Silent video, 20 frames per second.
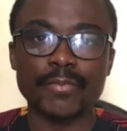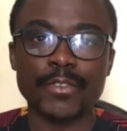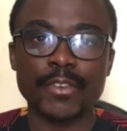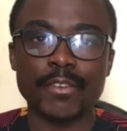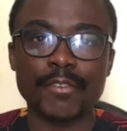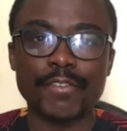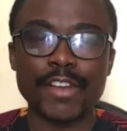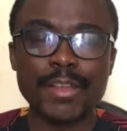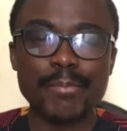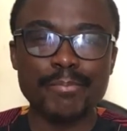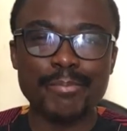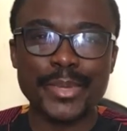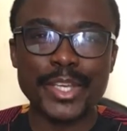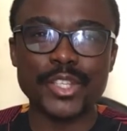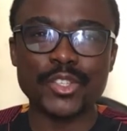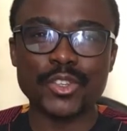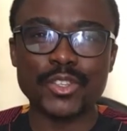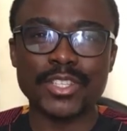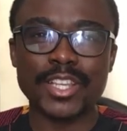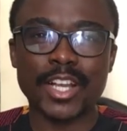Find
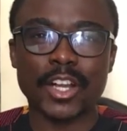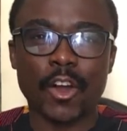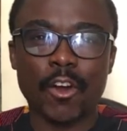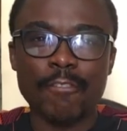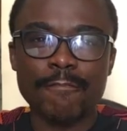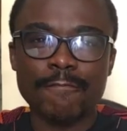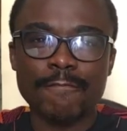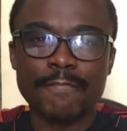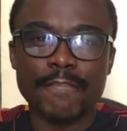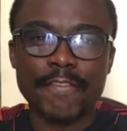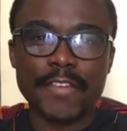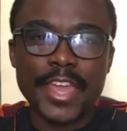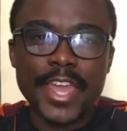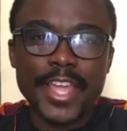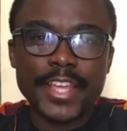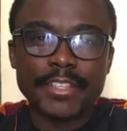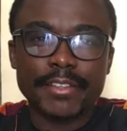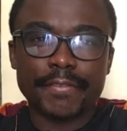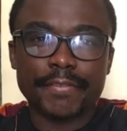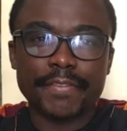pictures that convey
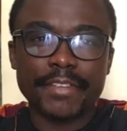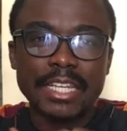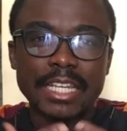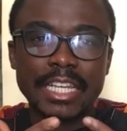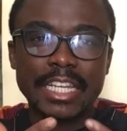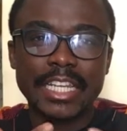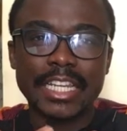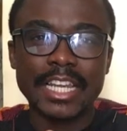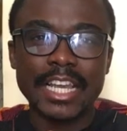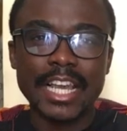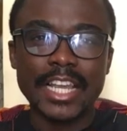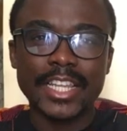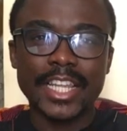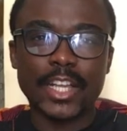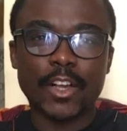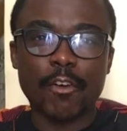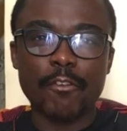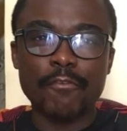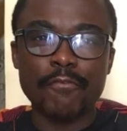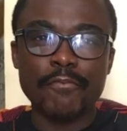the feeling, that
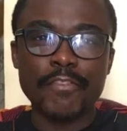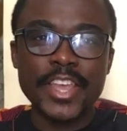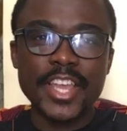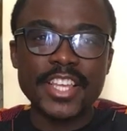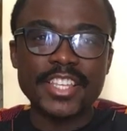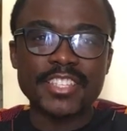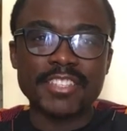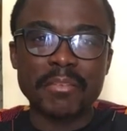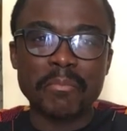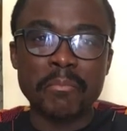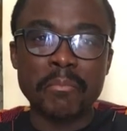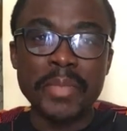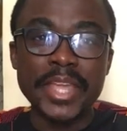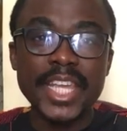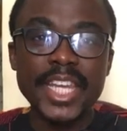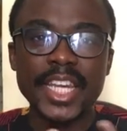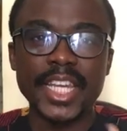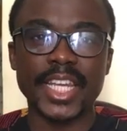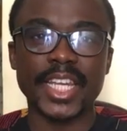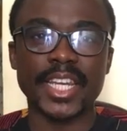conveys the
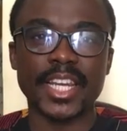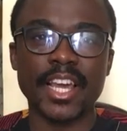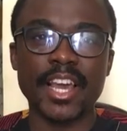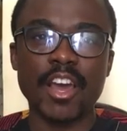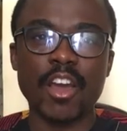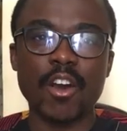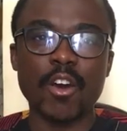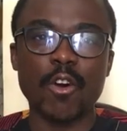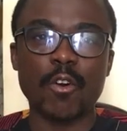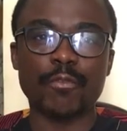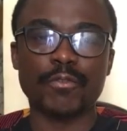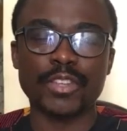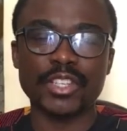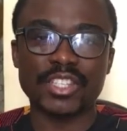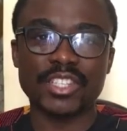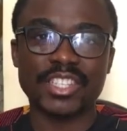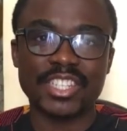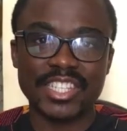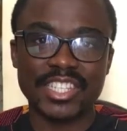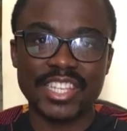meaning of
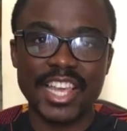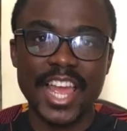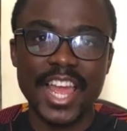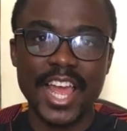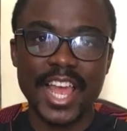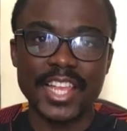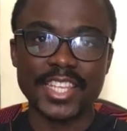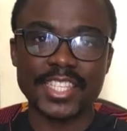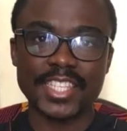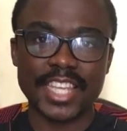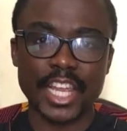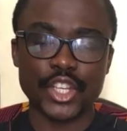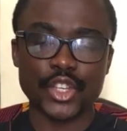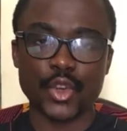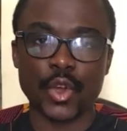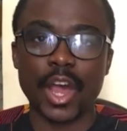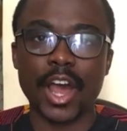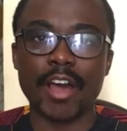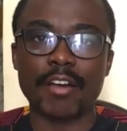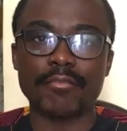those desires that you
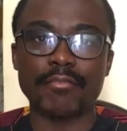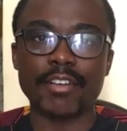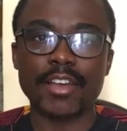have.